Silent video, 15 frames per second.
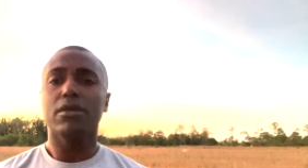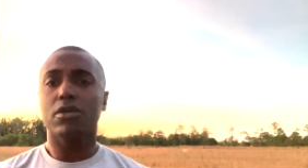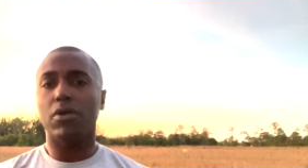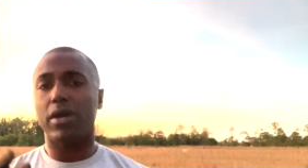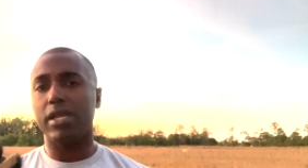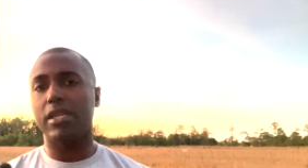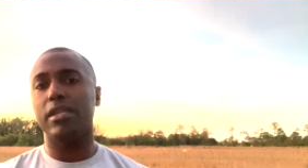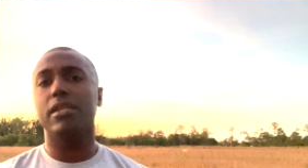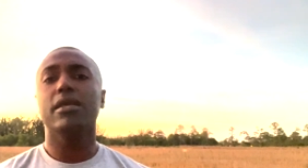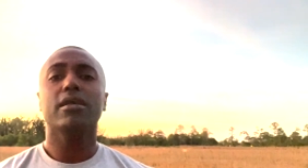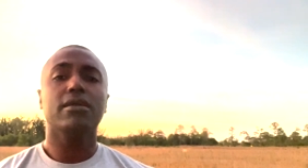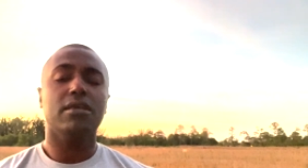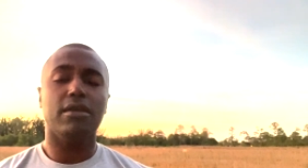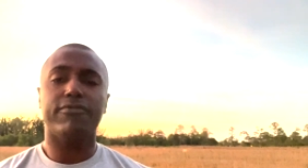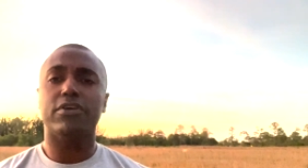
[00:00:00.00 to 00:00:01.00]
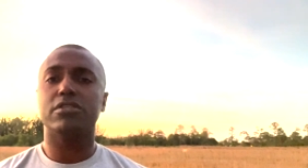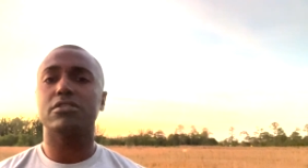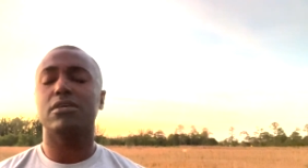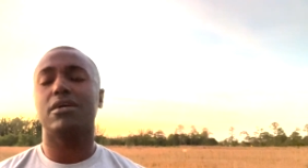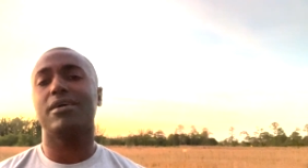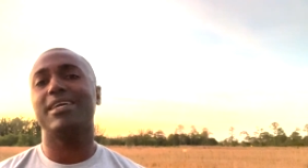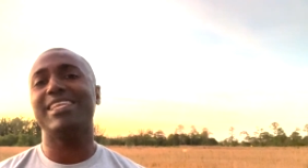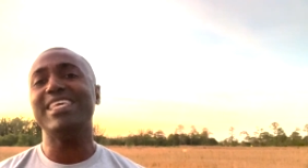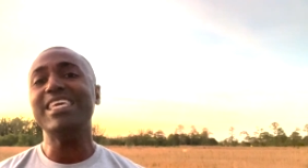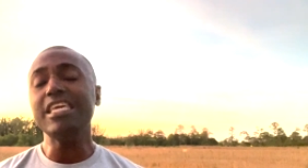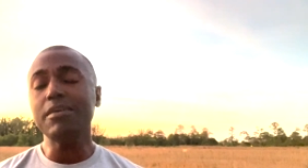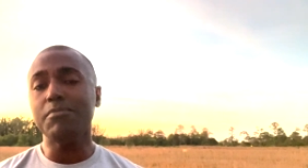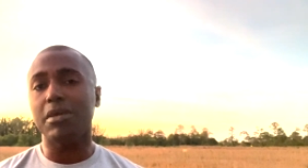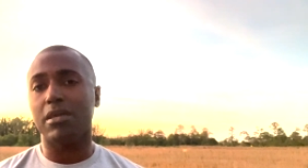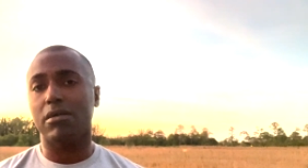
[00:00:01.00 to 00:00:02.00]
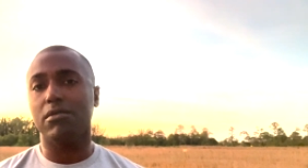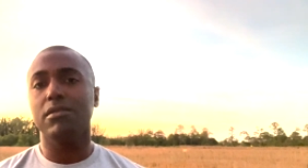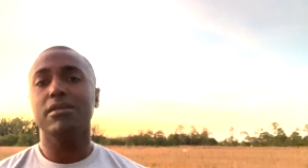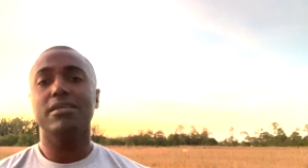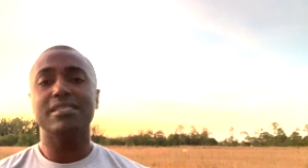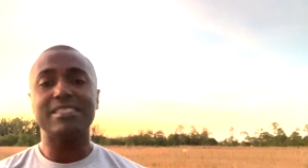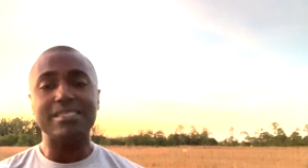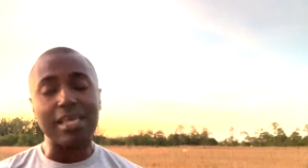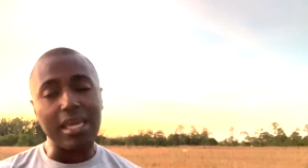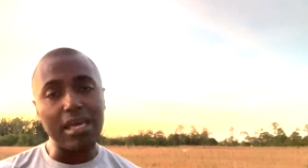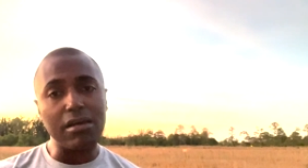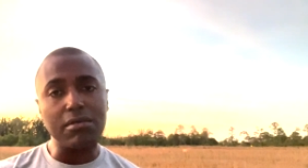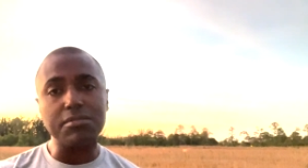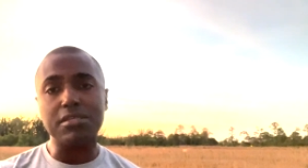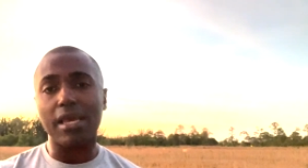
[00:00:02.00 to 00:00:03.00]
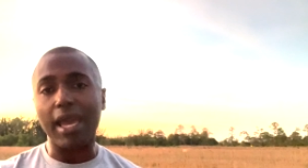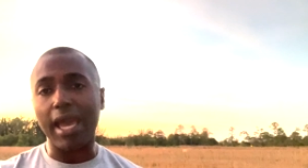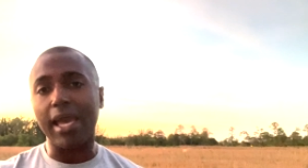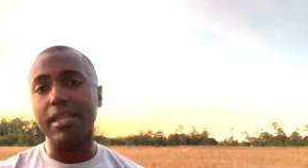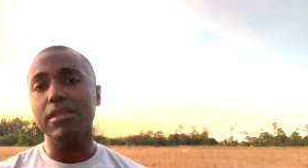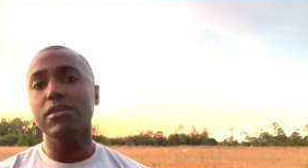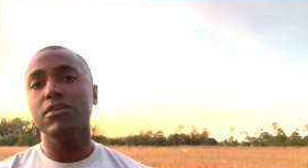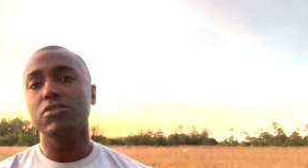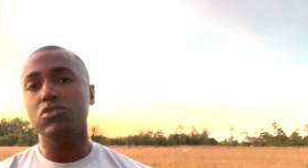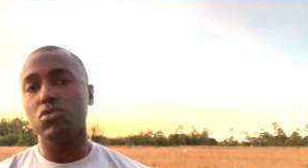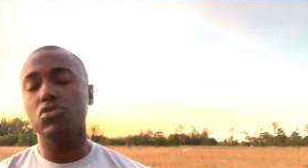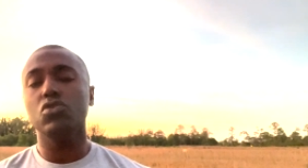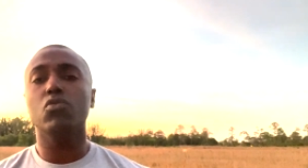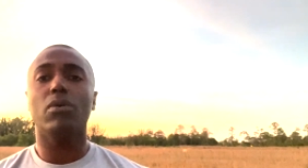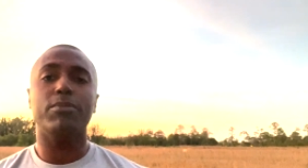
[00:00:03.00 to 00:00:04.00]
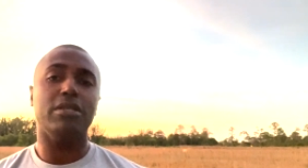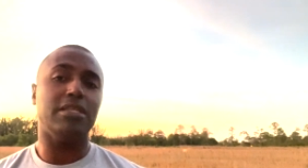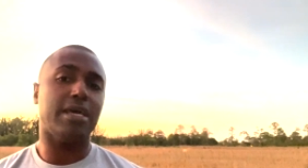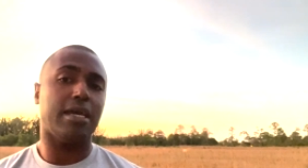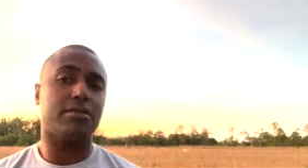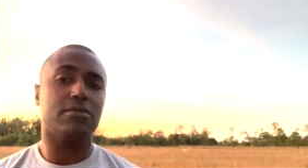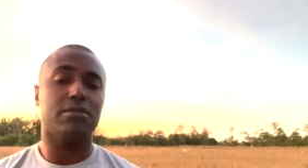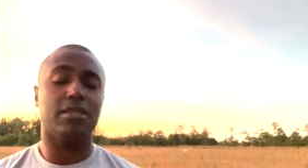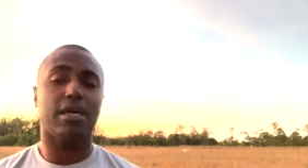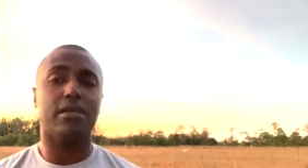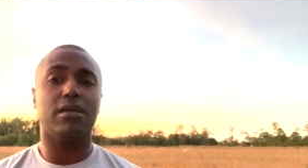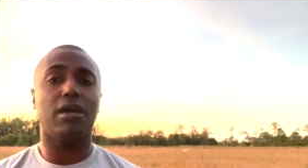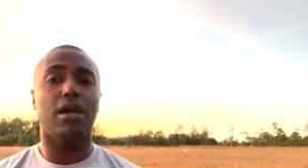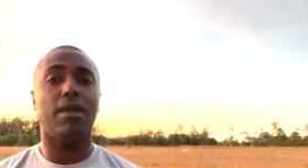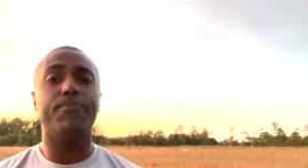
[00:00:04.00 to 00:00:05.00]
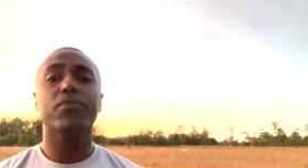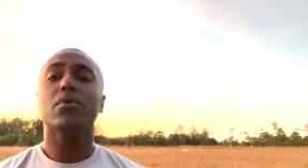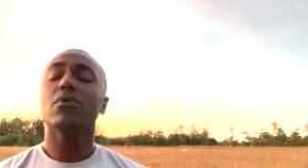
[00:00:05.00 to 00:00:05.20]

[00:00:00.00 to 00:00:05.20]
go ahead and give us an uh, email, sales at 221btactical.com.